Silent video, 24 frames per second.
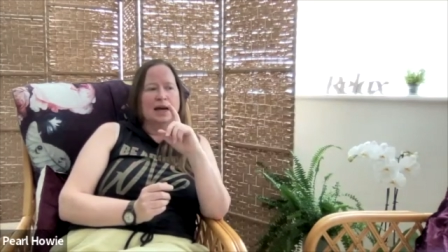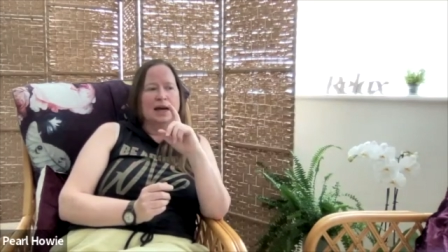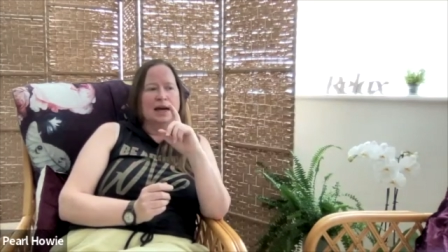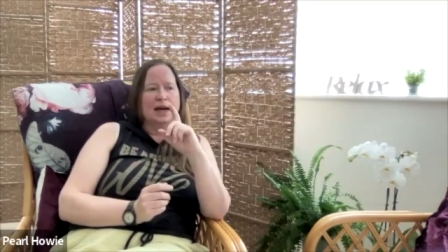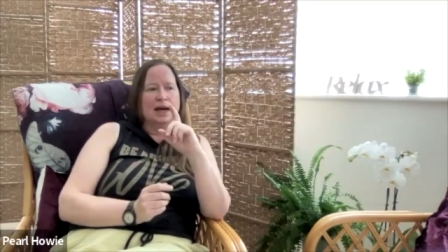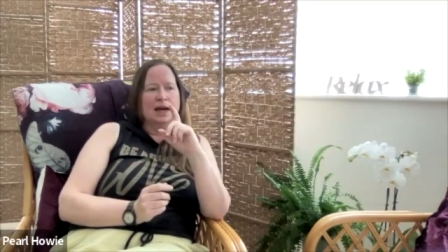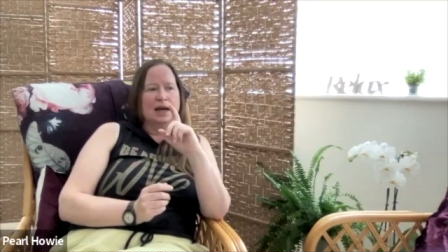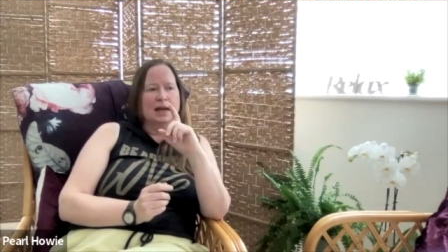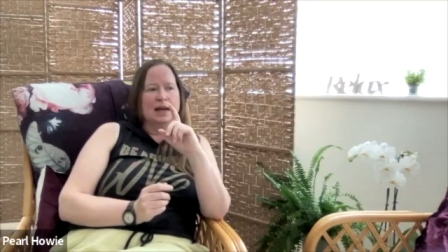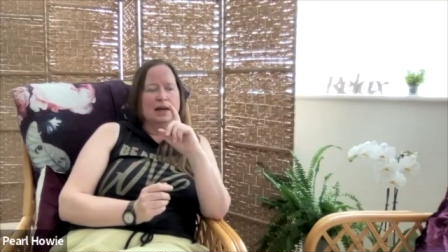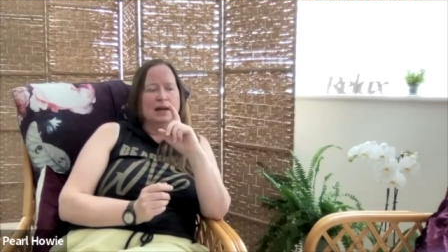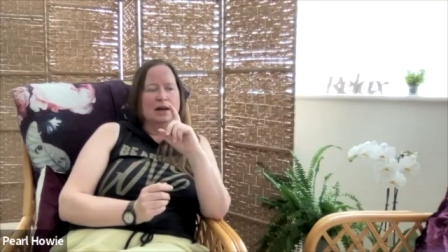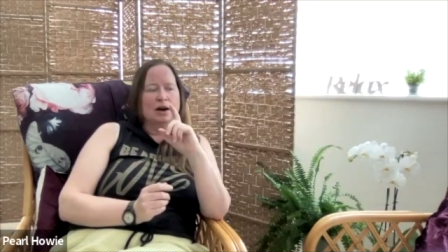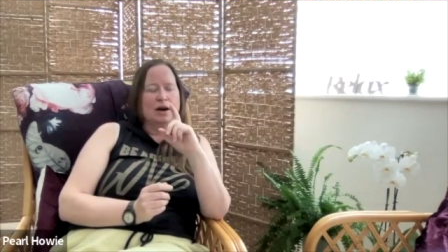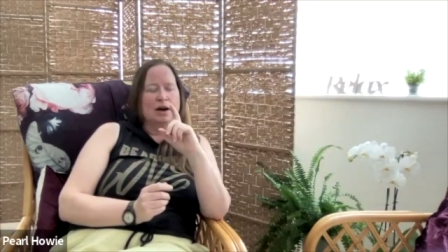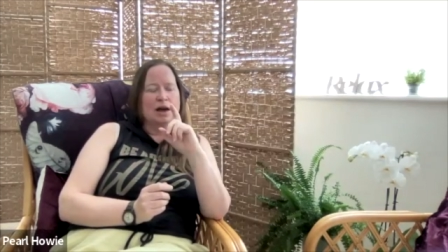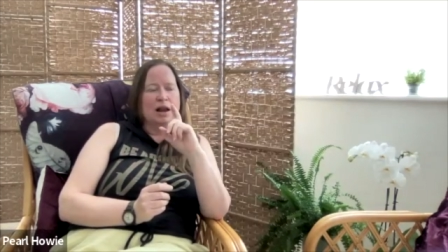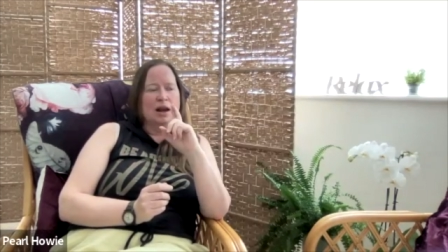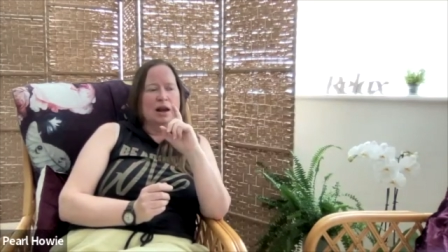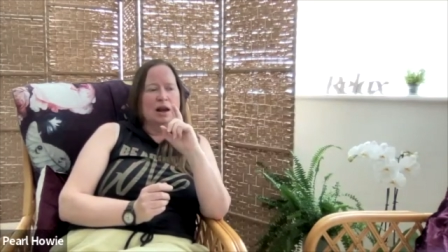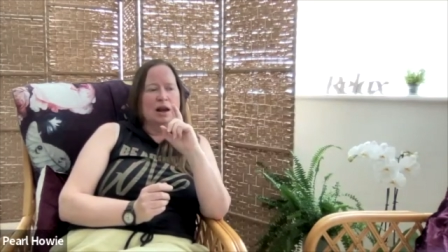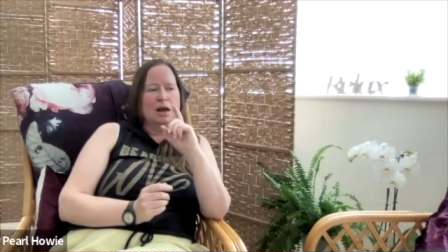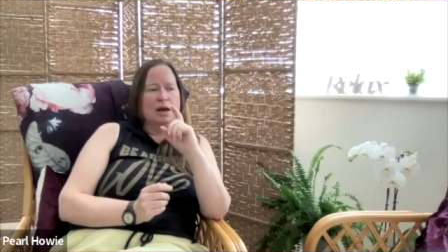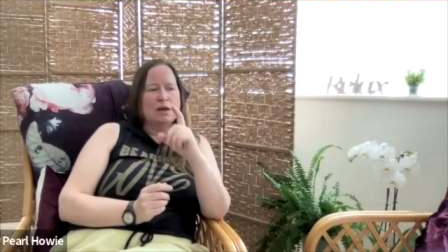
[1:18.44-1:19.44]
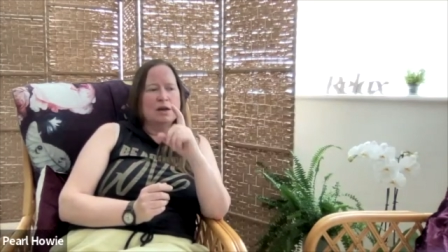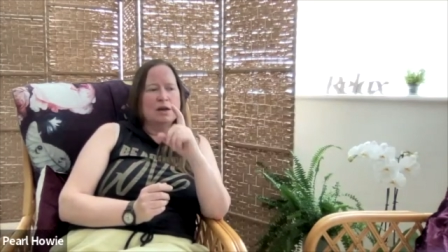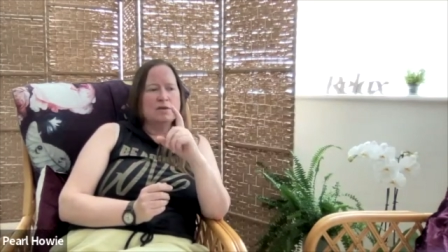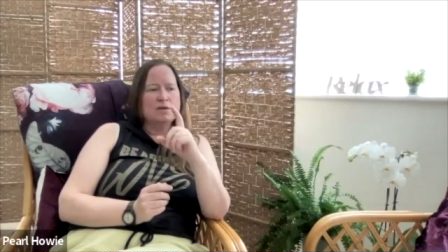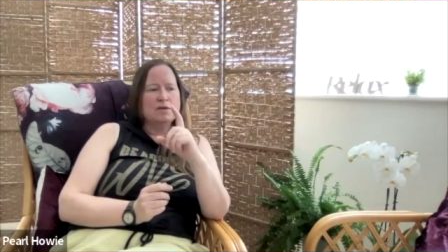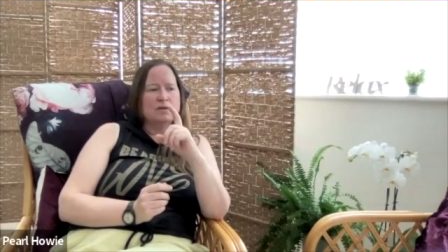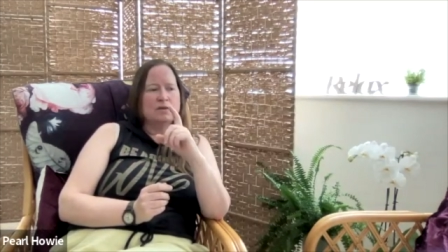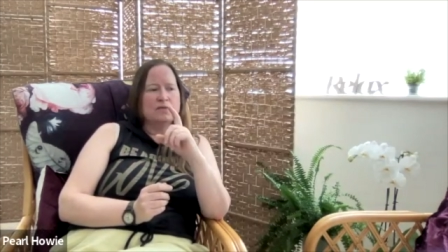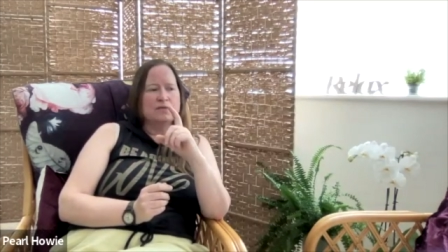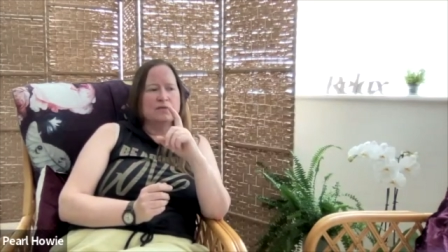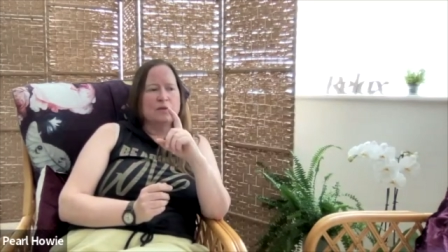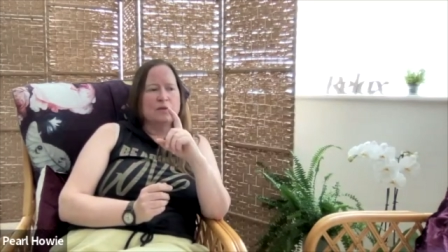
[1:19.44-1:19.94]
And I
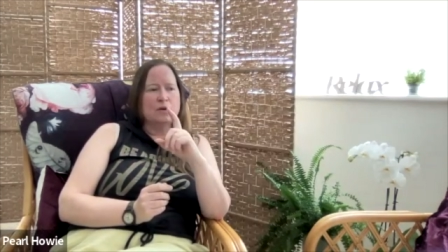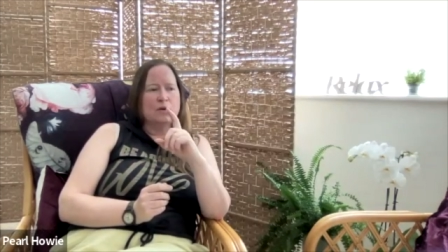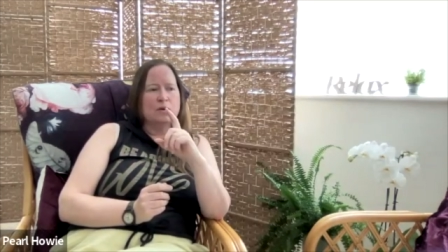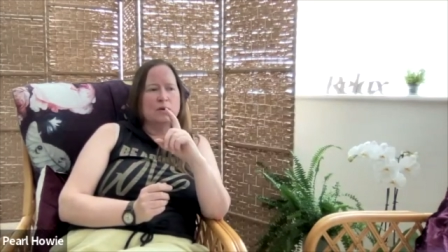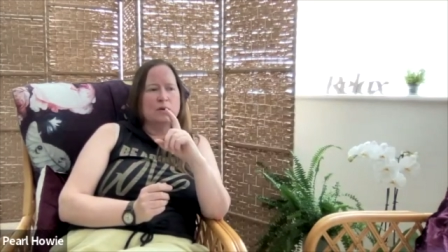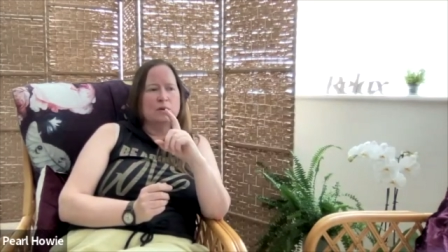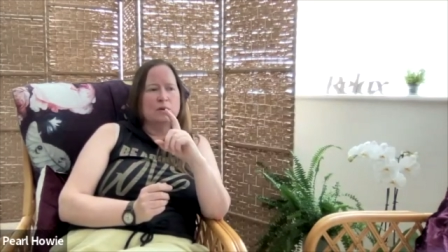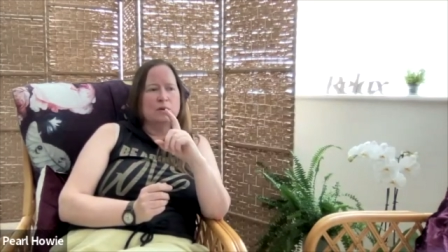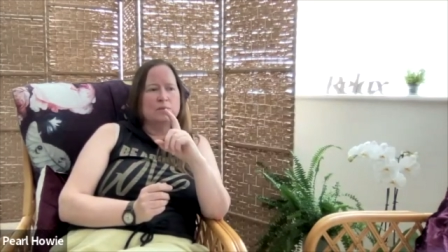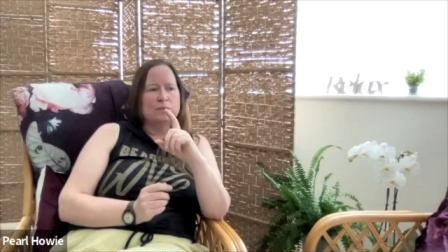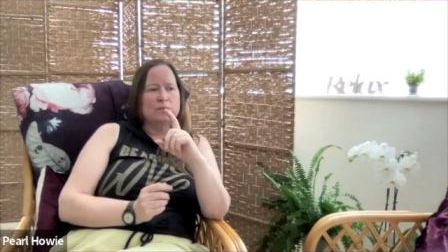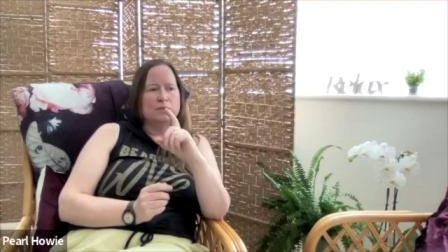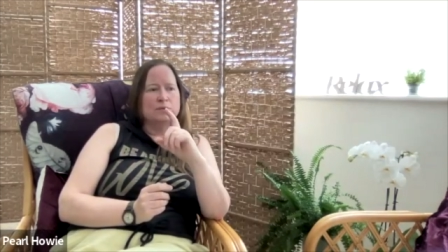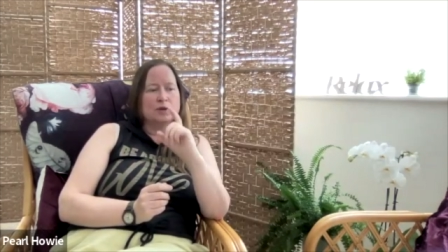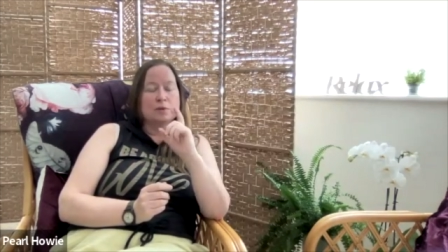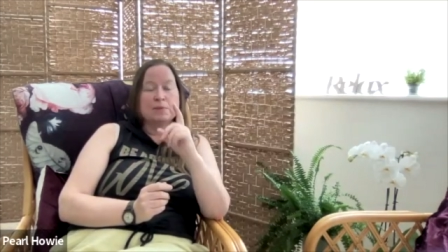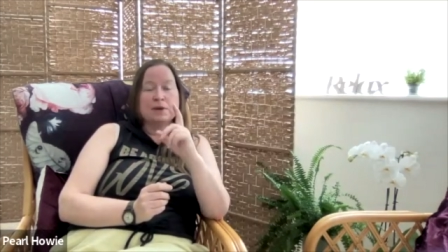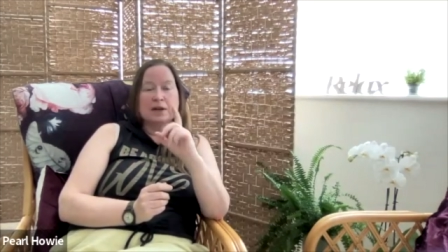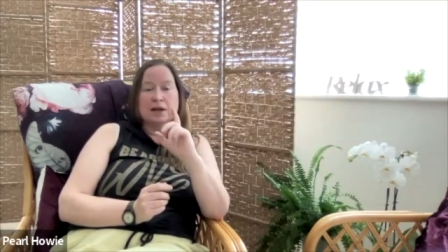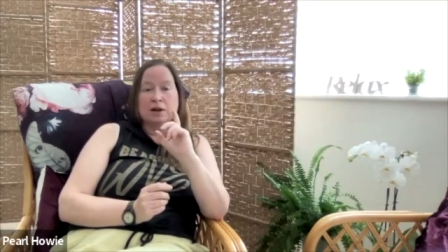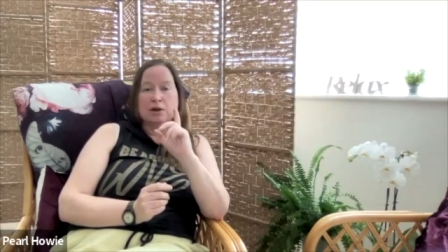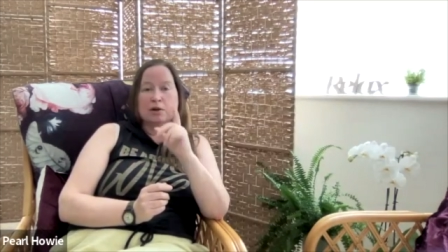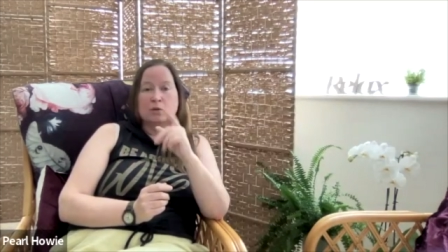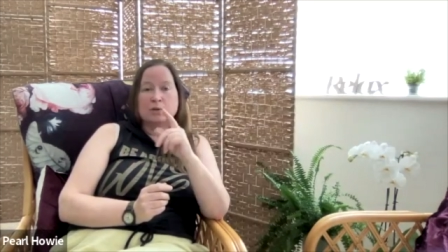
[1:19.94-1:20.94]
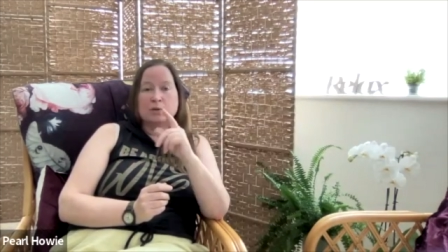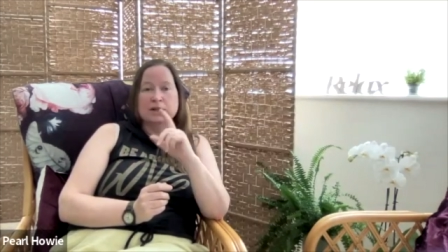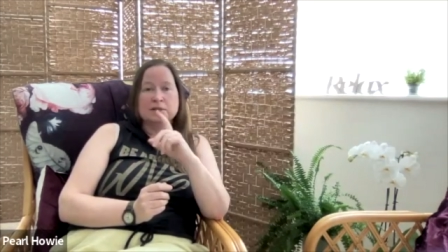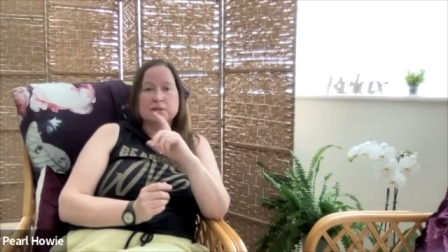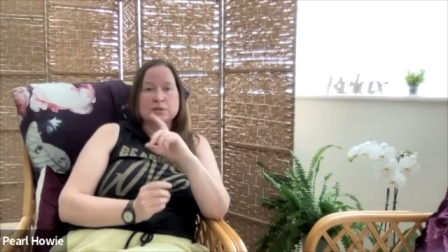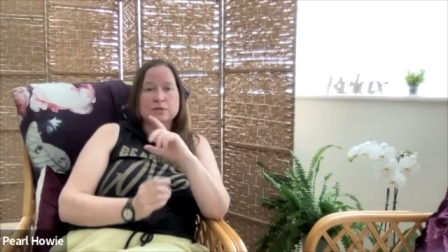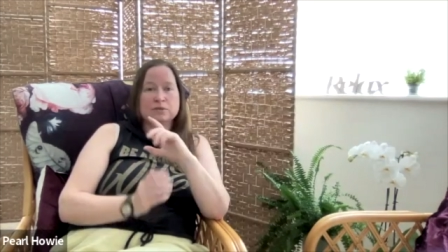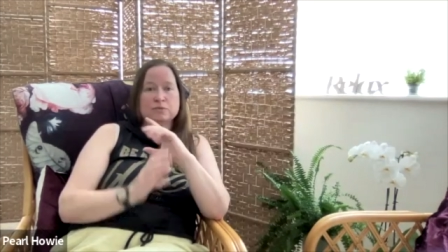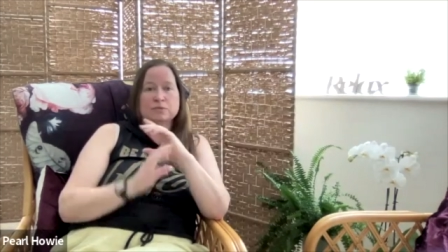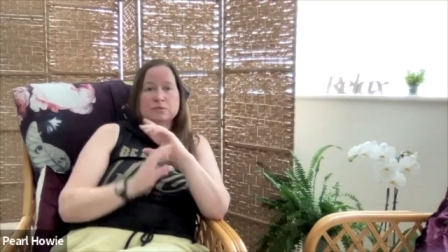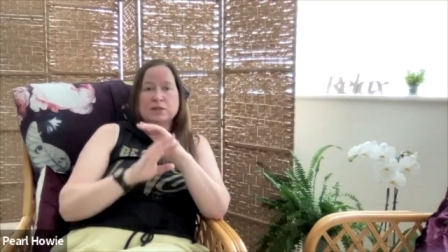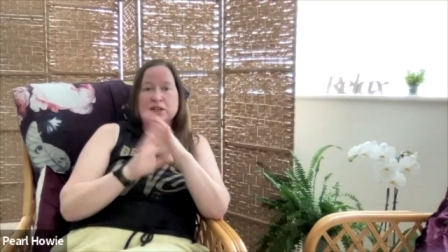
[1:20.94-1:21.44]
learned from Don Miguel
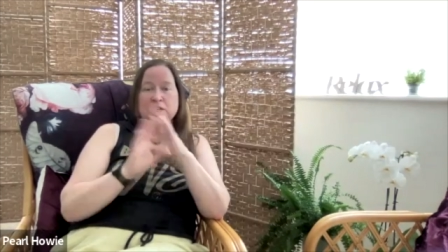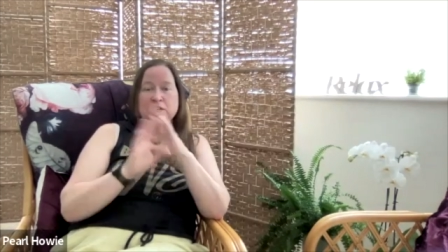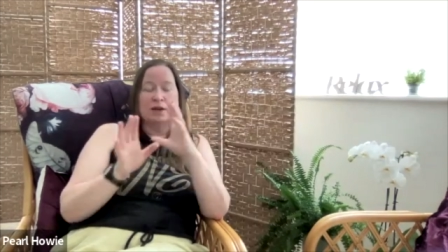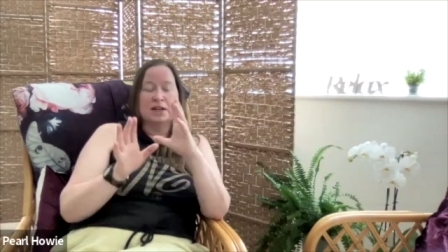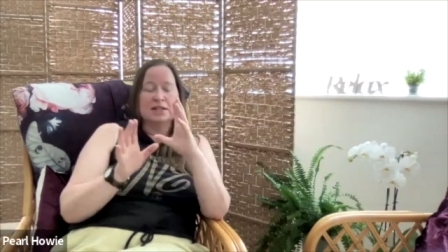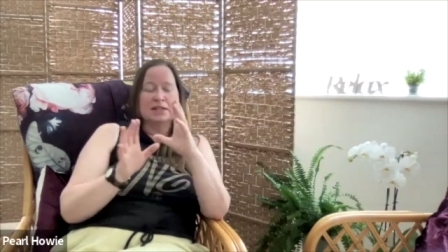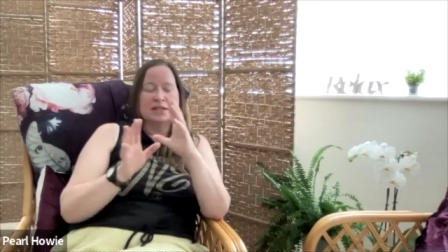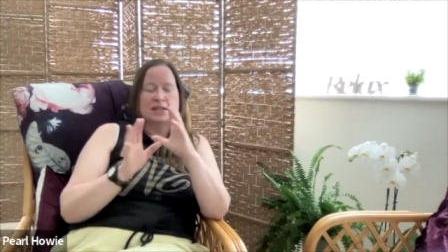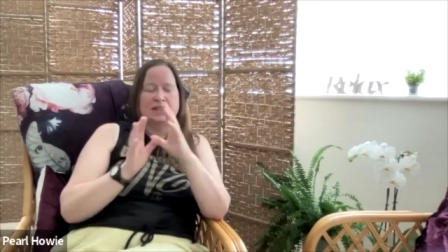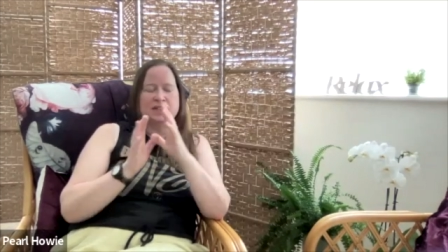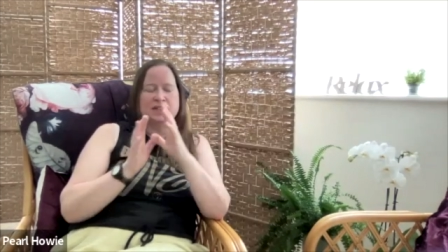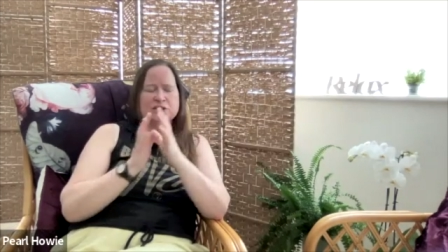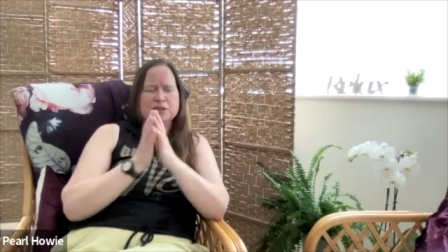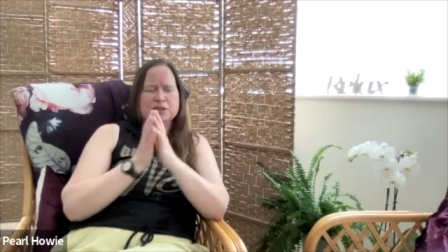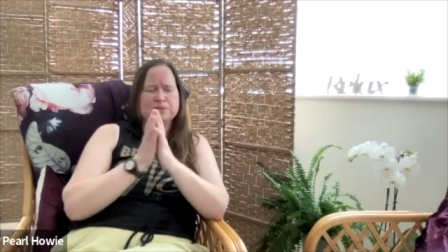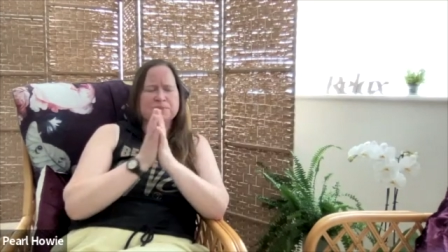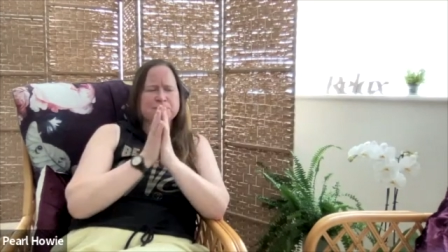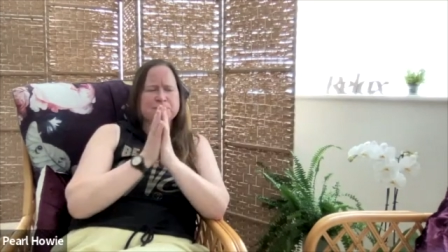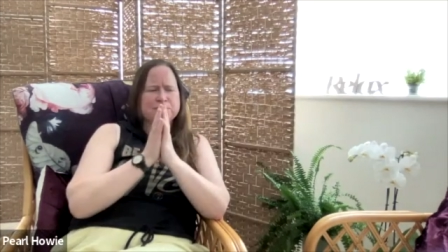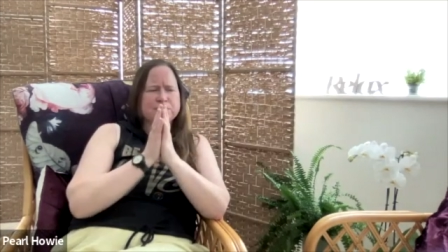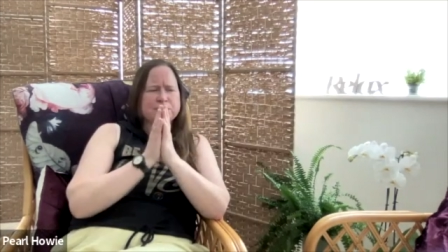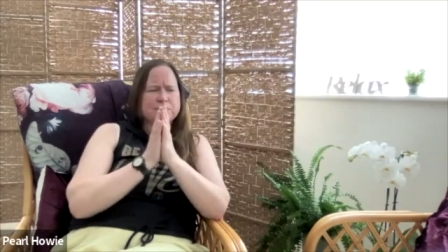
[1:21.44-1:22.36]
Ruiz, really great teacher.